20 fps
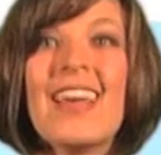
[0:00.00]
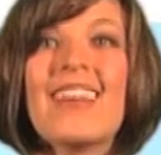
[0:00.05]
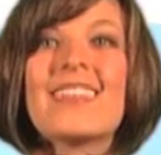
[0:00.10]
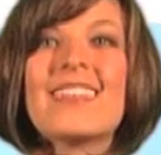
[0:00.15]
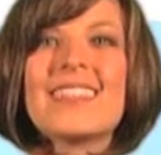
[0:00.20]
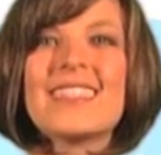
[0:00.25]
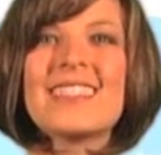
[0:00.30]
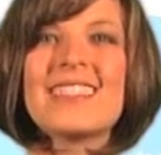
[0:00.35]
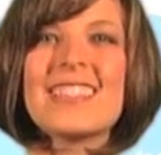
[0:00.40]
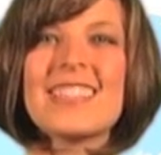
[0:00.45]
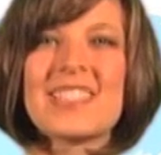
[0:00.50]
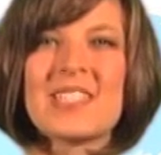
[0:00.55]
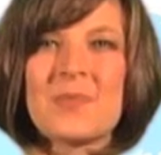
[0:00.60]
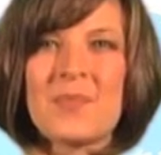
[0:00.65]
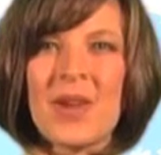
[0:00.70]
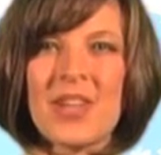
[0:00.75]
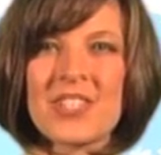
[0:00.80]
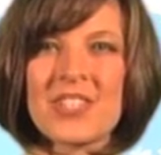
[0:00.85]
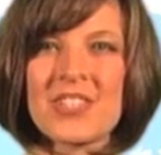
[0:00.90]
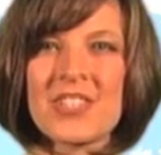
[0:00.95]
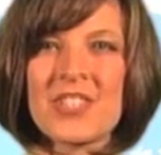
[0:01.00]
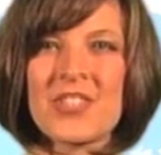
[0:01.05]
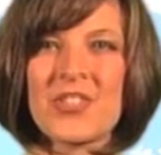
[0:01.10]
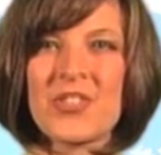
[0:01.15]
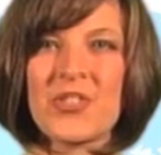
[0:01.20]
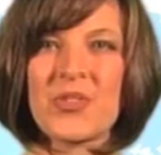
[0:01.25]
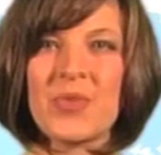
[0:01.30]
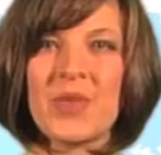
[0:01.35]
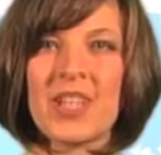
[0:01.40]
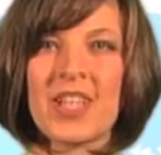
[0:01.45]
This is especially
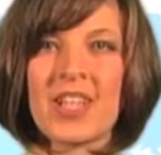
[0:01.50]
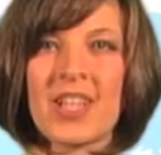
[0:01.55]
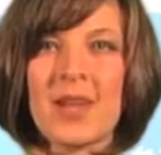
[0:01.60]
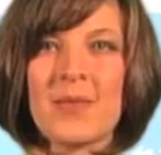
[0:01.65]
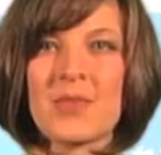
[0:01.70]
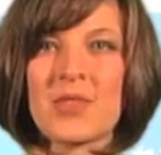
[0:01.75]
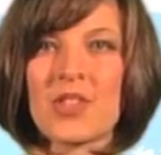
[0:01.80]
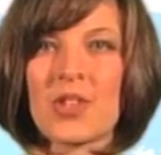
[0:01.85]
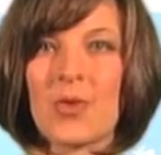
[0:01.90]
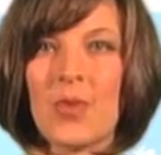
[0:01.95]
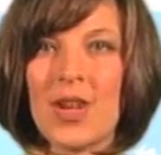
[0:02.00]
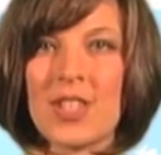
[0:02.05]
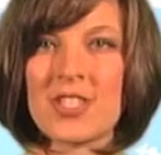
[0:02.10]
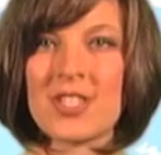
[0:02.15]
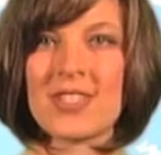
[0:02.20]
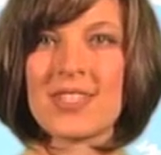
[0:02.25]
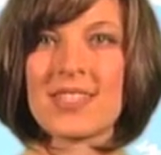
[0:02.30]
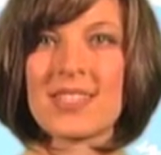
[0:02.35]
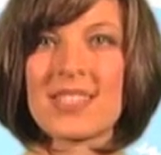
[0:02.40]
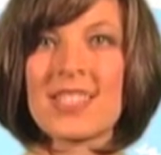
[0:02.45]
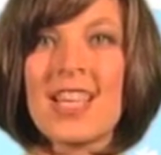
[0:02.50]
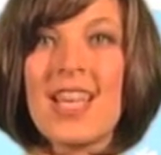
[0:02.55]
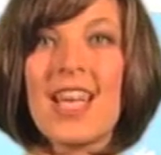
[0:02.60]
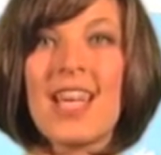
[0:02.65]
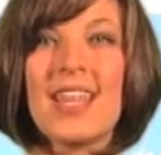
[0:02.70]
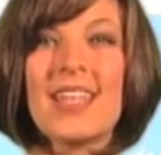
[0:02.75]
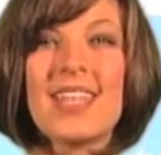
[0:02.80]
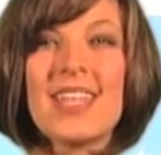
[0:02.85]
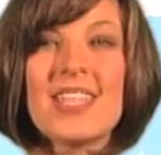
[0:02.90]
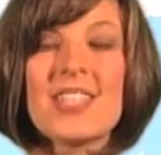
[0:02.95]
true when it comes to questions,
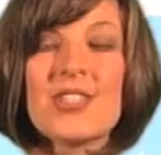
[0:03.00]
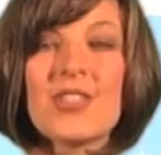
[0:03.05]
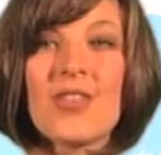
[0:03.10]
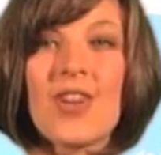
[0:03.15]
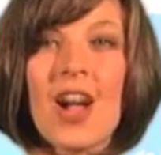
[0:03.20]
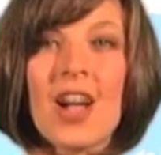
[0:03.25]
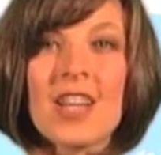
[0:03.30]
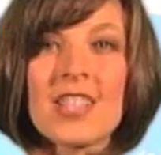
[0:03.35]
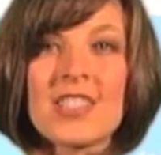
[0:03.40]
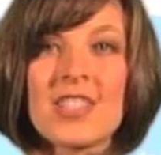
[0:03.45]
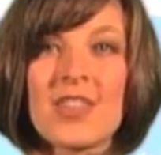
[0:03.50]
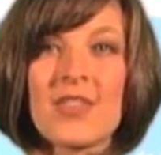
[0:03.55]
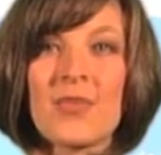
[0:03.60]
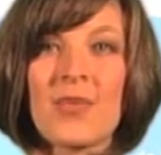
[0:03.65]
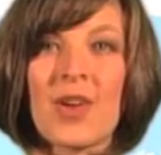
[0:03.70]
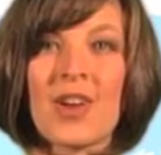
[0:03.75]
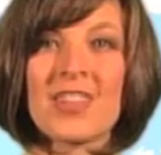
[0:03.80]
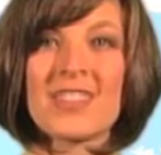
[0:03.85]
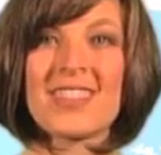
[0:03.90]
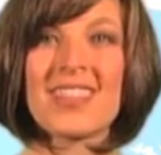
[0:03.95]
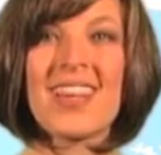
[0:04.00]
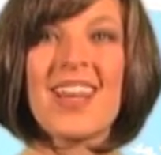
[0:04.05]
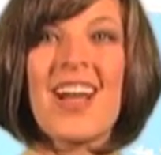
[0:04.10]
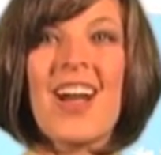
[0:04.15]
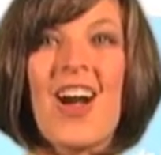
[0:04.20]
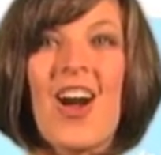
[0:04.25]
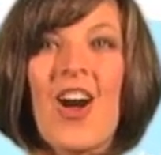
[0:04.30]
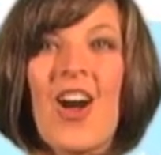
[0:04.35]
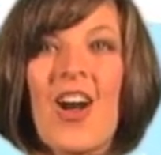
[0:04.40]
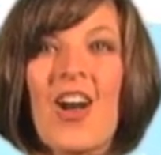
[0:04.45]
and interrogative words
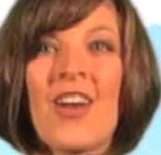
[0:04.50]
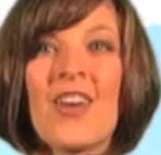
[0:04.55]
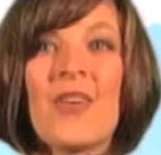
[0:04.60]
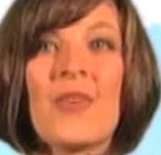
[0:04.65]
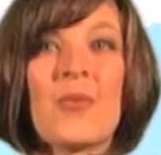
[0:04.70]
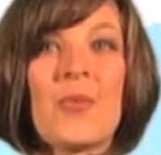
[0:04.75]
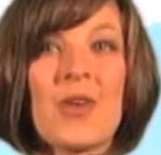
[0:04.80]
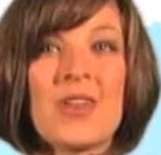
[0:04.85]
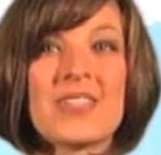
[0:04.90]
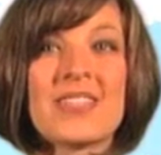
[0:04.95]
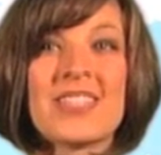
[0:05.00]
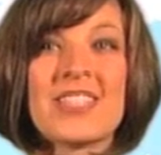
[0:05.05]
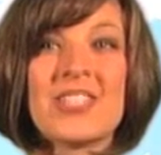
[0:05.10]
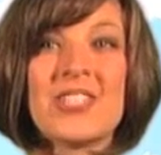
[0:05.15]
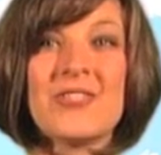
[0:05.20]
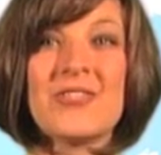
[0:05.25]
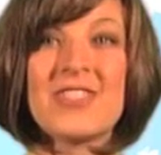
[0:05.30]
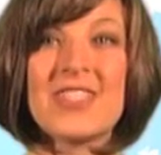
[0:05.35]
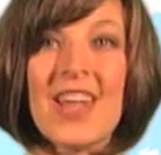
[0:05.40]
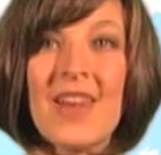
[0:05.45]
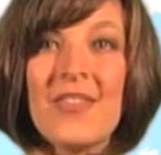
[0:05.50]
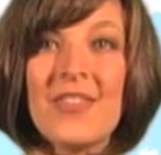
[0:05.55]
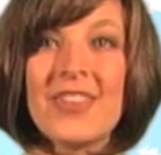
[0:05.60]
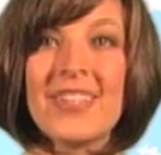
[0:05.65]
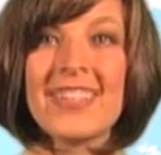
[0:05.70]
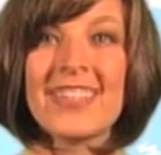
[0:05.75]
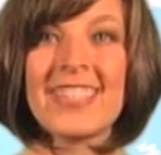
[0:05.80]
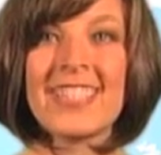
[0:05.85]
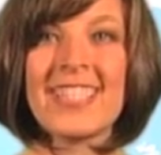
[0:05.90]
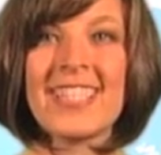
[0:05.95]
are words that you
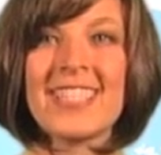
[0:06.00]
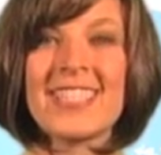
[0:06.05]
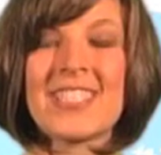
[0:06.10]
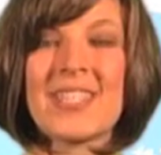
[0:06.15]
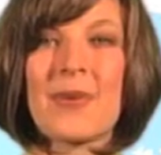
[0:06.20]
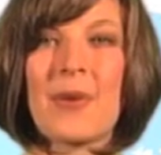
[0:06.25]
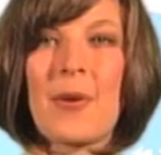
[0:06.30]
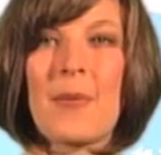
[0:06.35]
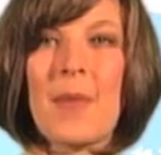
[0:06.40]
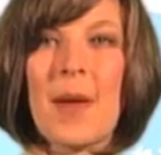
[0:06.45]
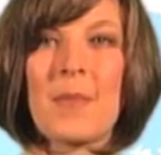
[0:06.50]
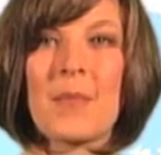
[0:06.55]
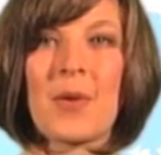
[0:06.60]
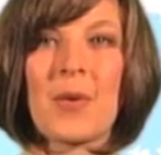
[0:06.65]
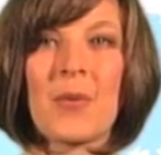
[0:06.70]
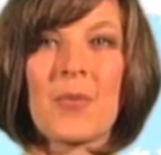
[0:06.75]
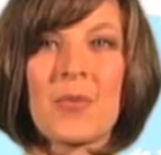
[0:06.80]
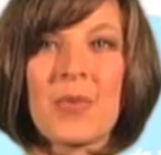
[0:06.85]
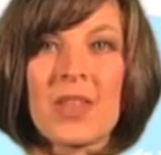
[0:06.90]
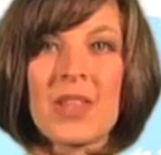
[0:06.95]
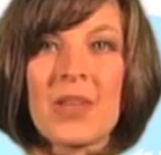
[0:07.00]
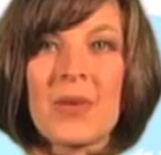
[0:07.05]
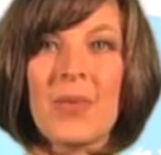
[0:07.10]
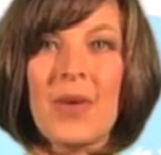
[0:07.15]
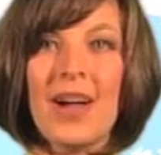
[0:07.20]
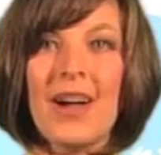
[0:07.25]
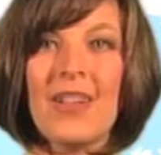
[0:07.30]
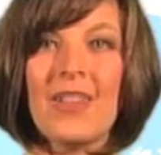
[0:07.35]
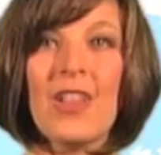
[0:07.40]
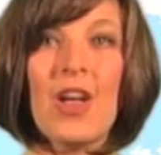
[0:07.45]
definitely need to remember really
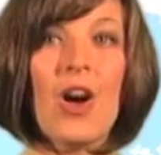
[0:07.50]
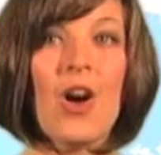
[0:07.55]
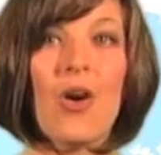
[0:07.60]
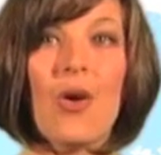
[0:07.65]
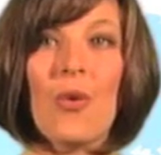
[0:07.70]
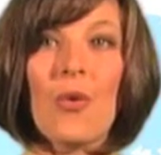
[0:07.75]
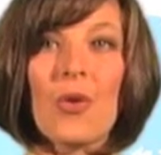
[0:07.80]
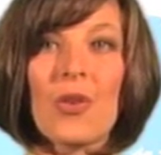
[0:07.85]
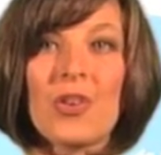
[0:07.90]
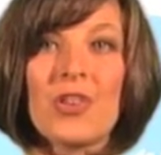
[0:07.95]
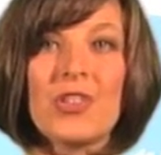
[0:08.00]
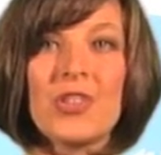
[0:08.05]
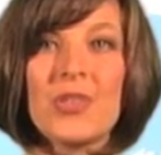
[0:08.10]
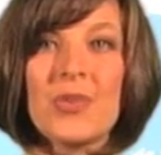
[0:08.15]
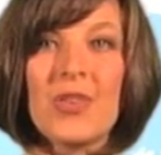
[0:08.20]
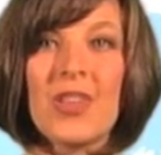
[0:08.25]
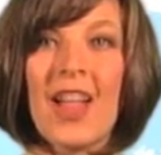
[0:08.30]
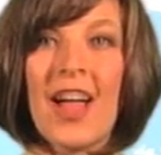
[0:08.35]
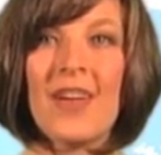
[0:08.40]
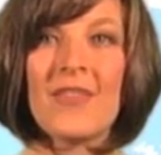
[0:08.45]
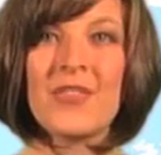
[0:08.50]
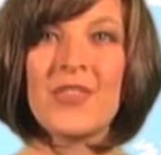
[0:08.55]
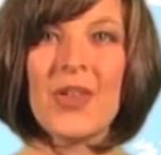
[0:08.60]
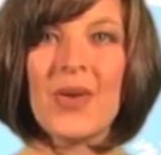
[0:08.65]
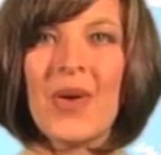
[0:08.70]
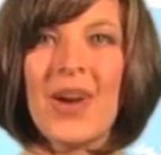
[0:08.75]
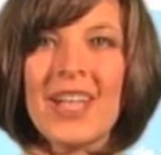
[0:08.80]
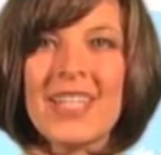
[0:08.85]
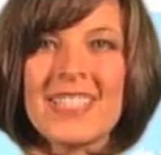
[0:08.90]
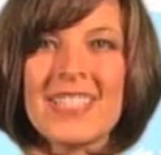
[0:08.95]
well, or you will have
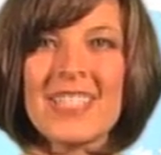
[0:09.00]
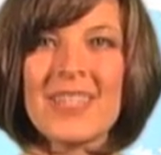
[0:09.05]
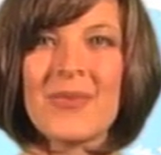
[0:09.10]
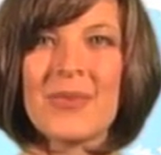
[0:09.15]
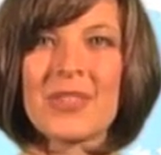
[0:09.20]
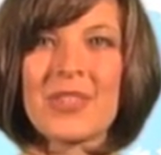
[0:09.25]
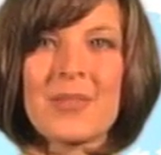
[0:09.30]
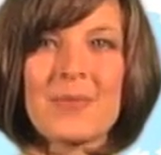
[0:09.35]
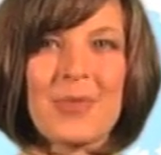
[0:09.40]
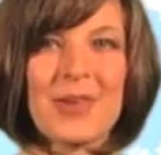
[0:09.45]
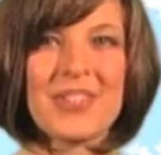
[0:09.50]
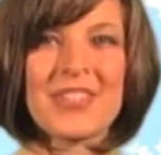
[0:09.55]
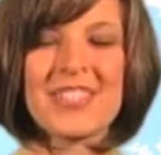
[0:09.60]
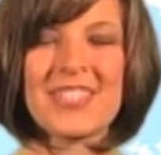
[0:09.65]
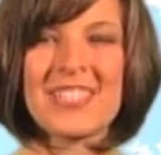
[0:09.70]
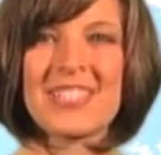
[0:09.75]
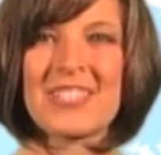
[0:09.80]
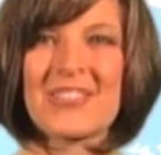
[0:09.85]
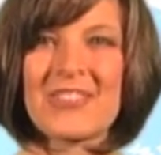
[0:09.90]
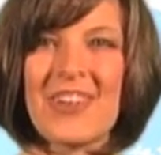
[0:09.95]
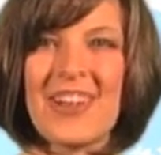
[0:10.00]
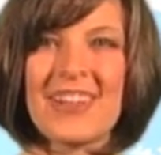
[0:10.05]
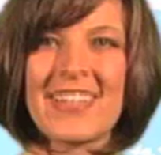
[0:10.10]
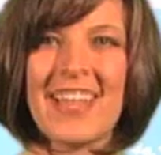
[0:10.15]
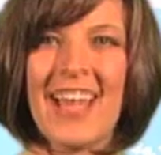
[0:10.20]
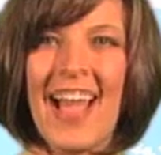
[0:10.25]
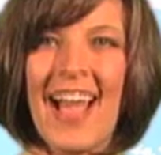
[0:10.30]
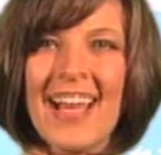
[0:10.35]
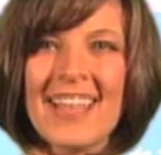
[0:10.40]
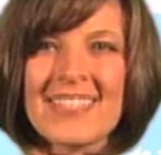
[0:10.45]
no idea what the person is trying to
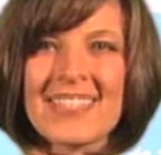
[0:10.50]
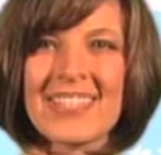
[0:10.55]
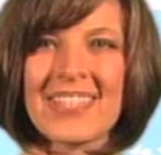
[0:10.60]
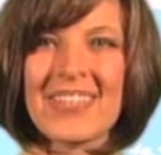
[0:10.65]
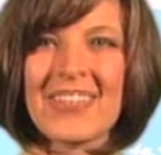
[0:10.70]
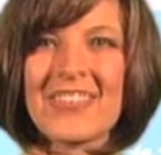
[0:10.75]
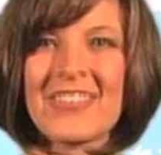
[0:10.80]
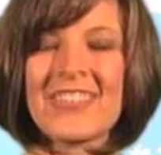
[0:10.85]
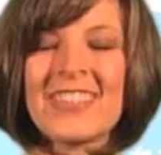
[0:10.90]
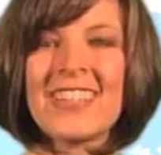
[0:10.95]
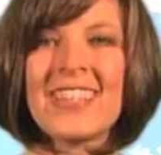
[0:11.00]
ask you.